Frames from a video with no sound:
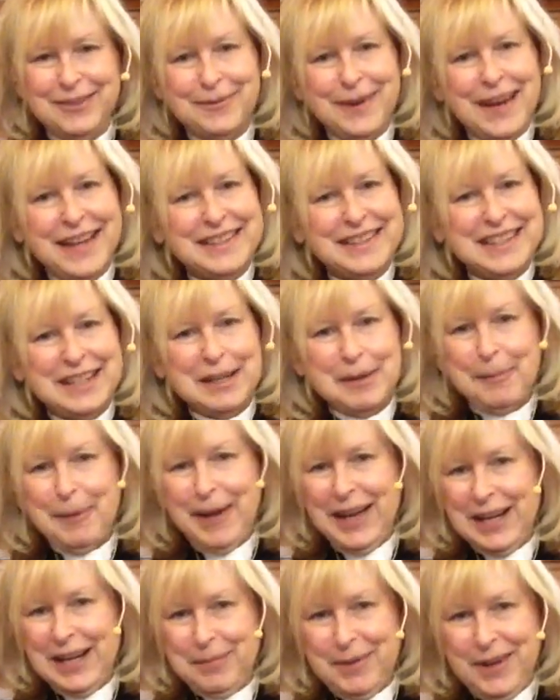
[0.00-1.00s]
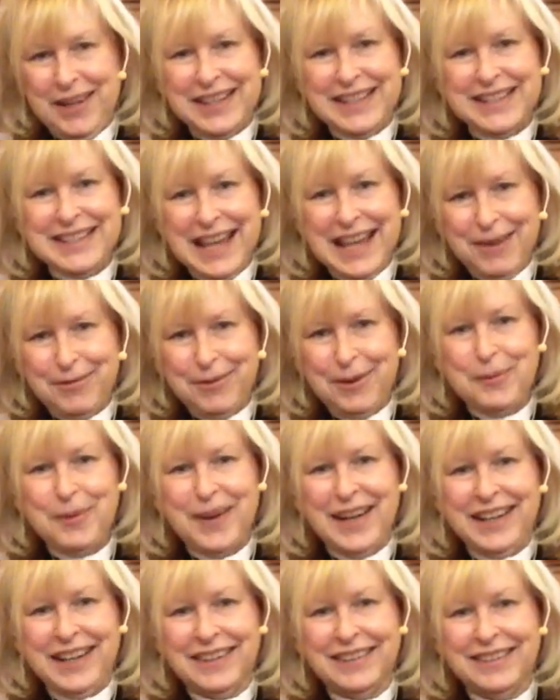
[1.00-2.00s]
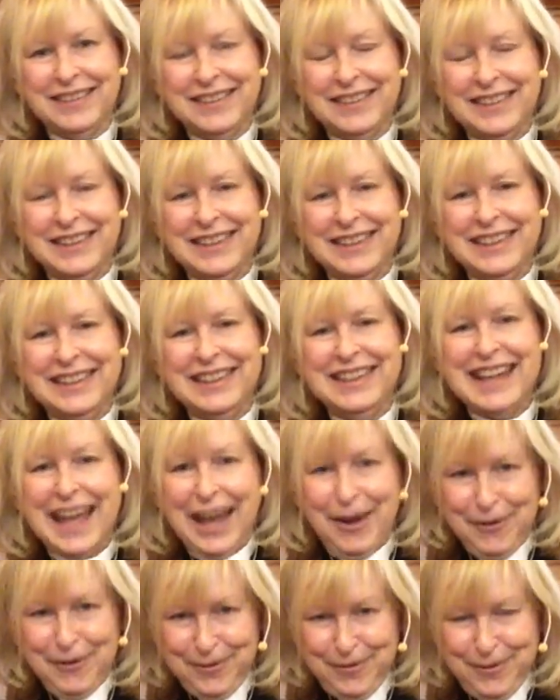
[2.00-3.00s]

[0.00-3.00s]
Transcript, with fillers: rest and abide upon us, everyone, now and